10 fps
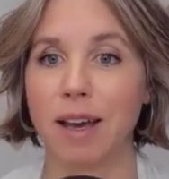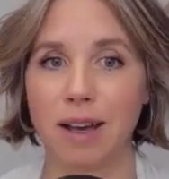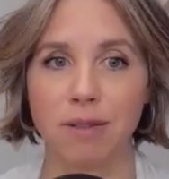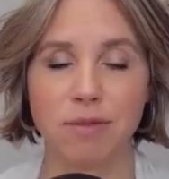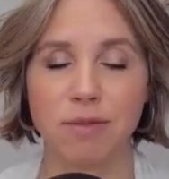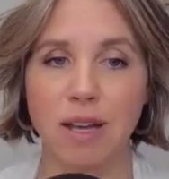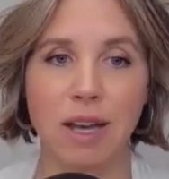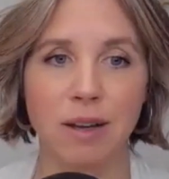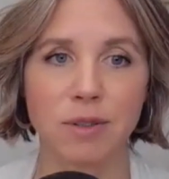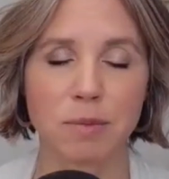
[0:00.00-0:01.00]
have
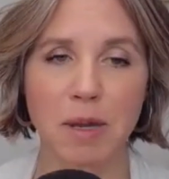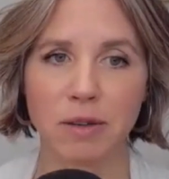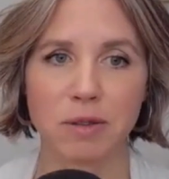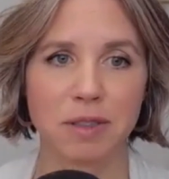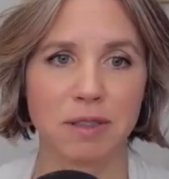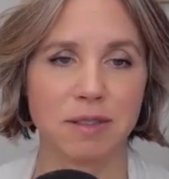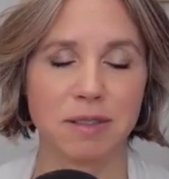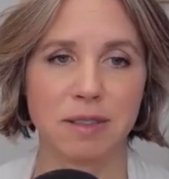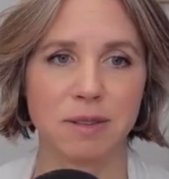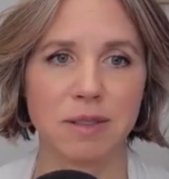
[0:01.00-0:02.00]
have those boundaries
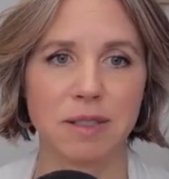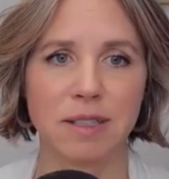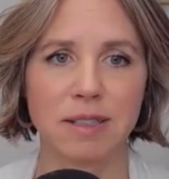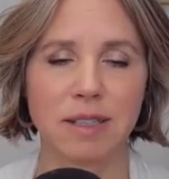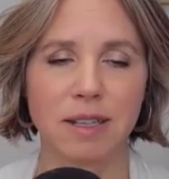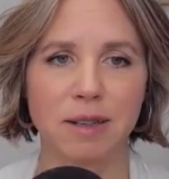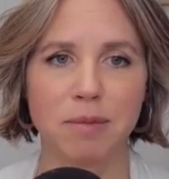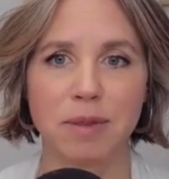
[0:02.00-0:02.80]
you yes. know and yes.